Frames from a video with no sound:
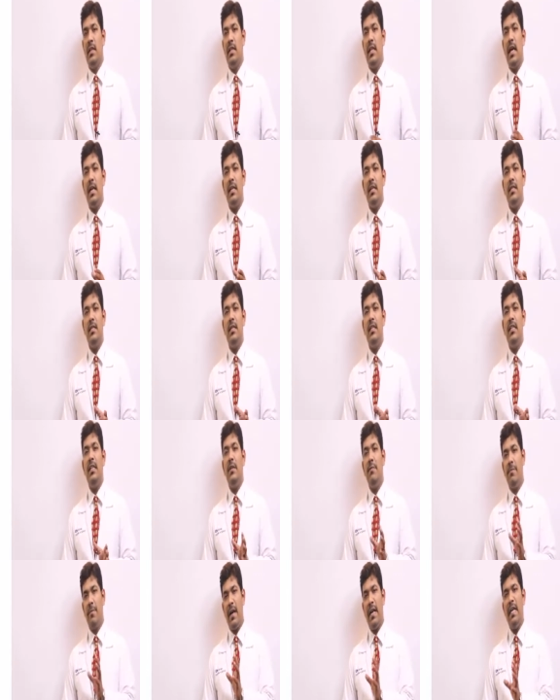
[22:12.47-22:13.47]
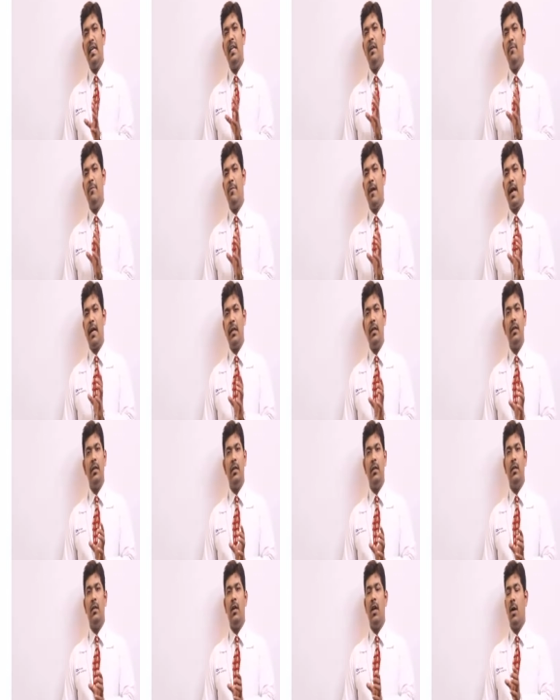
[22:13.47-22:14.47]
That is a defining
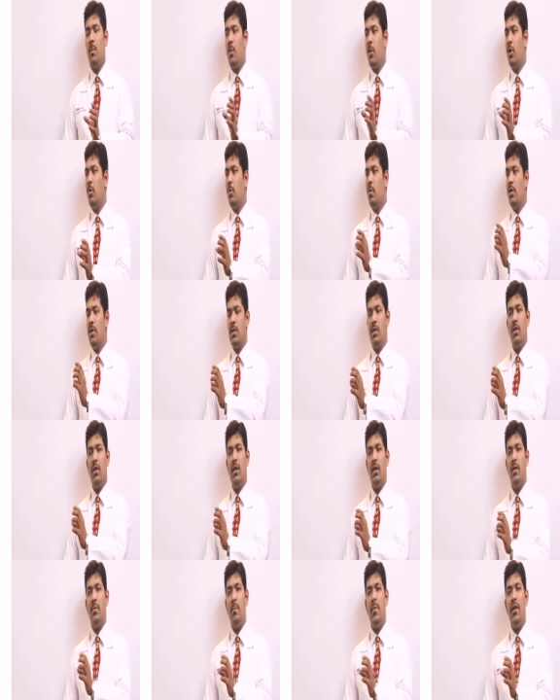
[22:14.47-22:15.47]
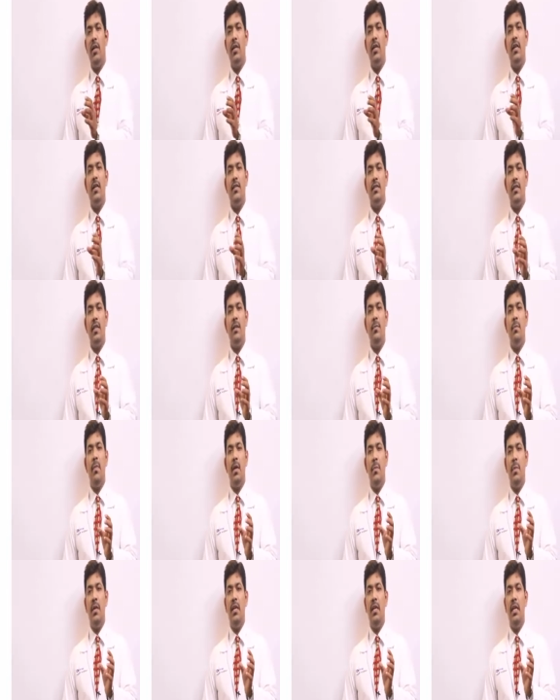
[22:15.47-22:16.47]
factor upon which a particular cell
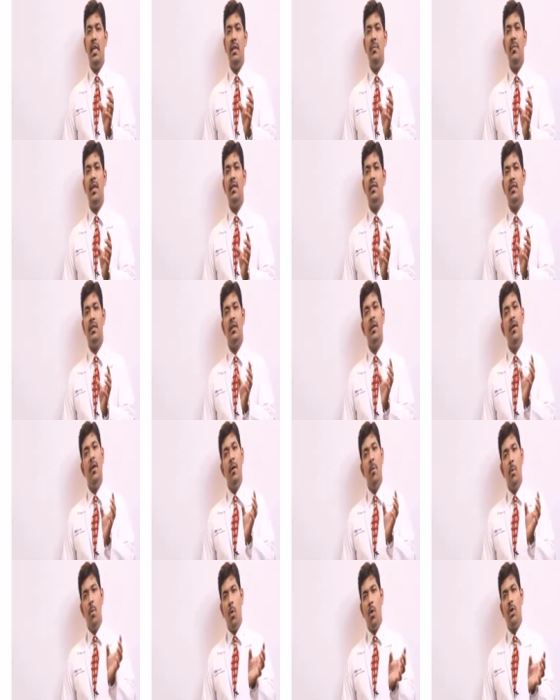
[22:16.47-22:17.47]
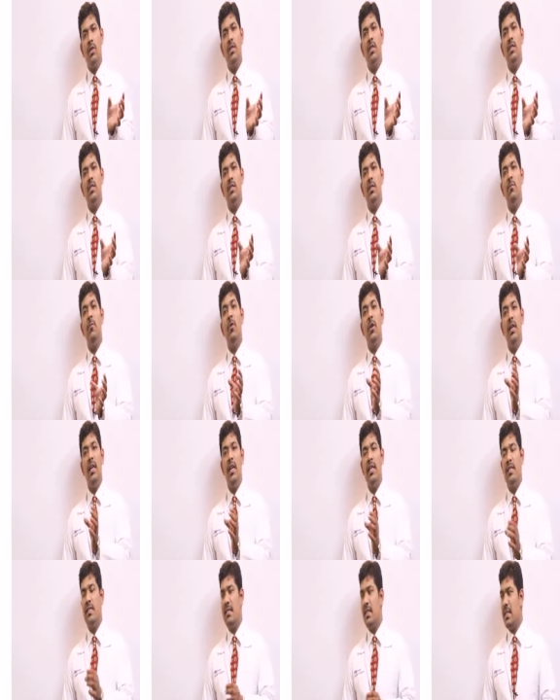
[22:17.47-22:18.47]
may be deemed as more sensitive or
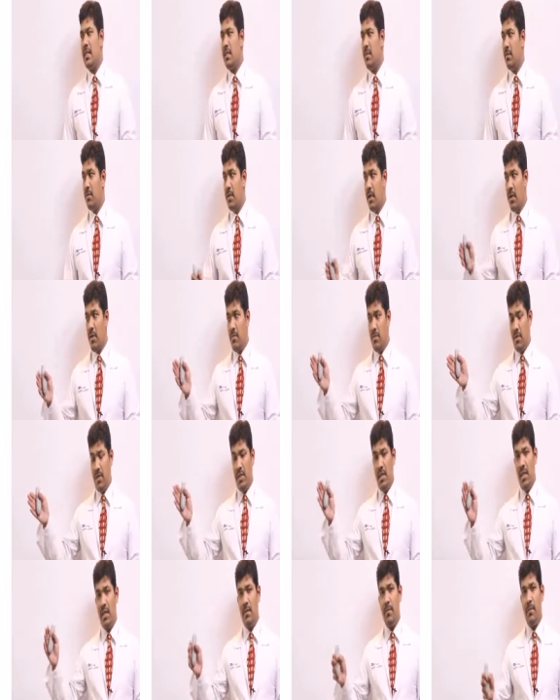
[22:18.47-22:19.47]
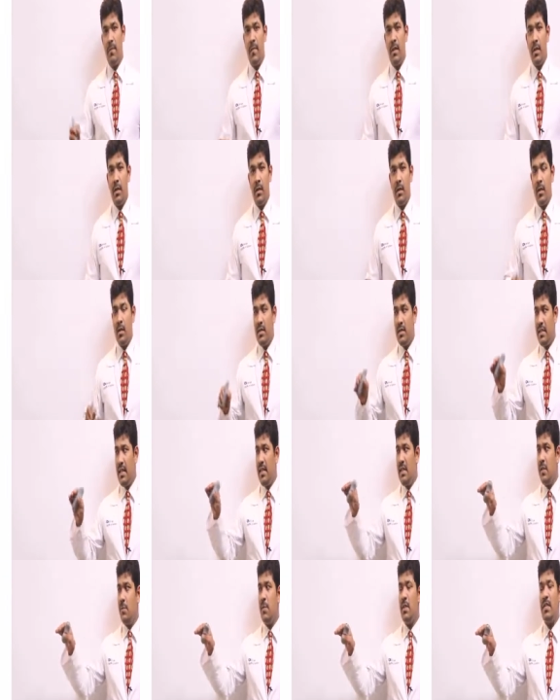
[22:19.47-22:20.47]
less sensitive. Now, if you see
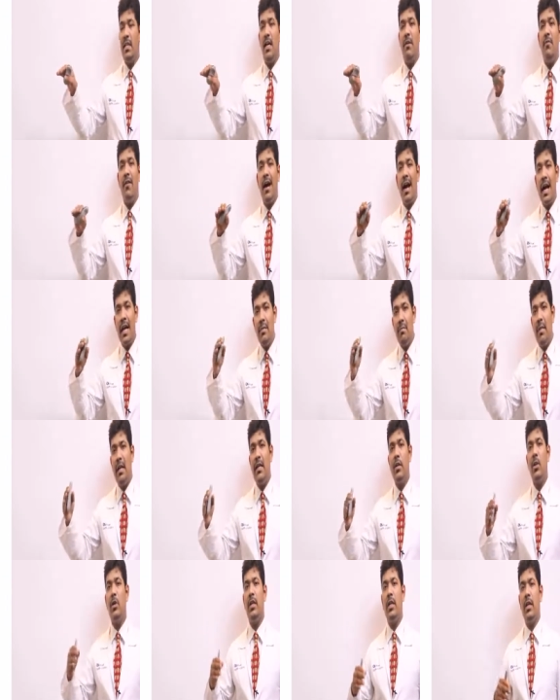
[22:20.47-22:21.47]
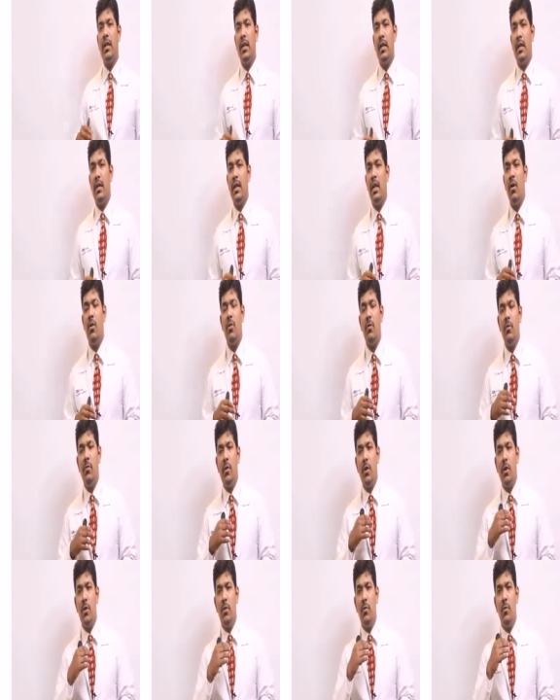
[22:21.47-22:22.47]
cells which have high mitotic rate, now
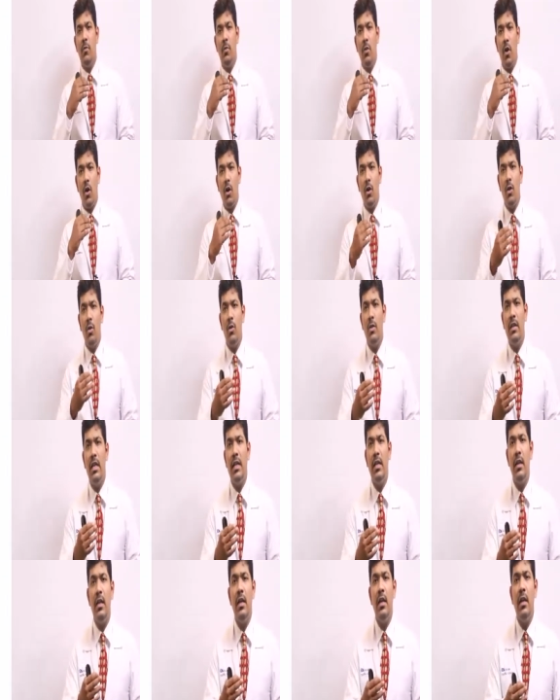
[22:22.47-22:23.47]
you, you all know that